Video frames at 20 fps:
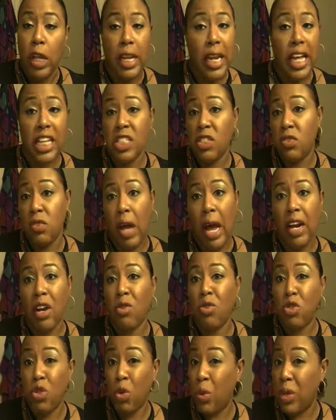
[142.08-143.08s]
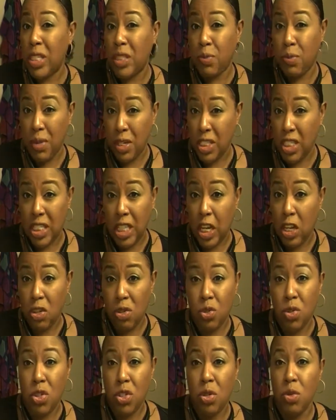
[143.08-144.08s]
and I don't do it as much as I
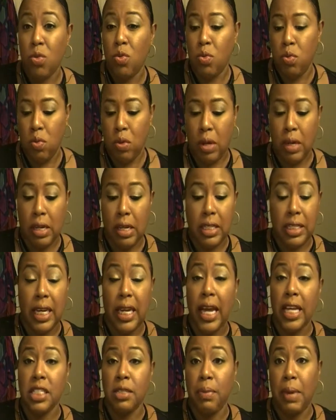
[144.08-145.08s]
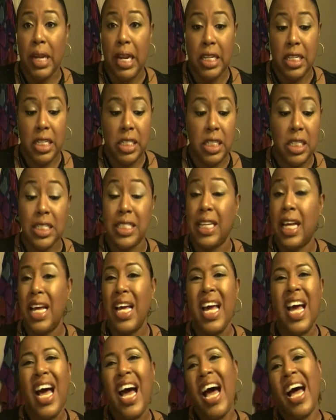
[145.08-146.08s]
used to, because I got somebody that does it,
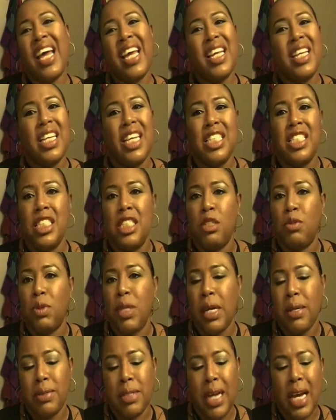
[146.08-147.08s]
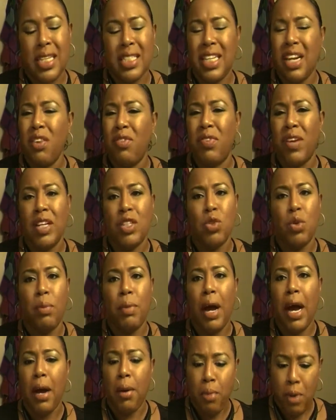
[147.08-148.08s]
because I get lazy sometimes, guys, and I don't feel like doing
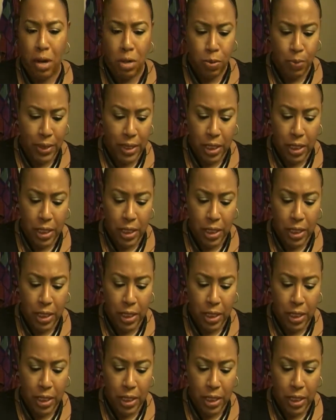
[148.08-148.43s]
my eyebrows